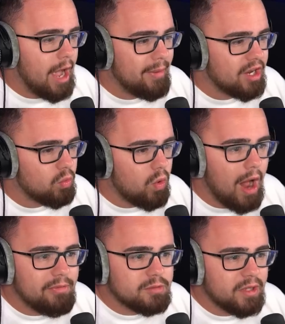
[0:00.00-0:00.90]
How am I going to
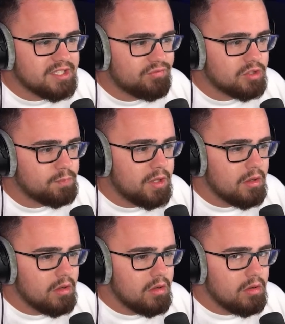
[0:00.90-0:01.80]
rob this place if there's
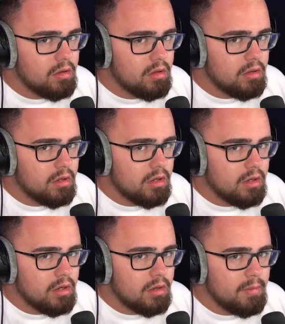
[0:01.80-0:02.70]

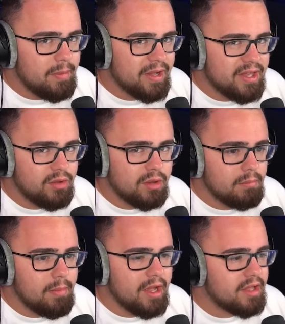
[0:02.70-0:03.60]
Maybe I kill them.
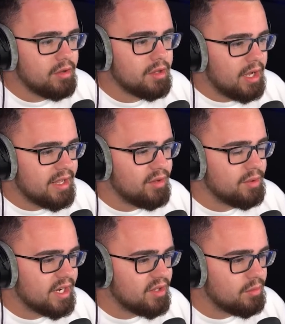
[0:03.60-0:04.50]
Maybe I kill them. I kill
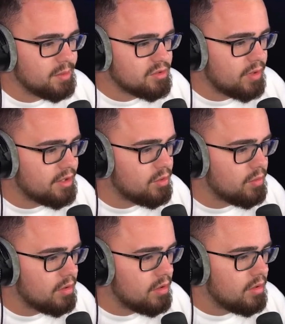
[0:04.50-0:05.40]
them. Kill them. That's what I do.
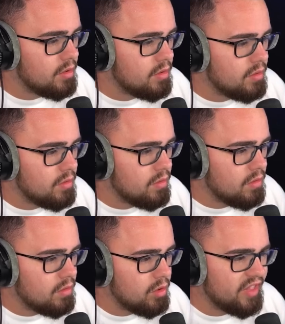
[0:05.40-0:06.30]
No,
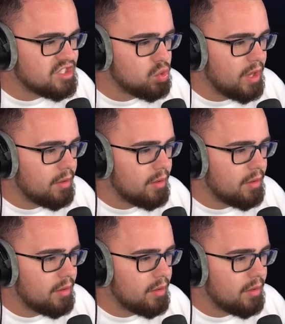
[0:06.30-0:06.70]
let's kill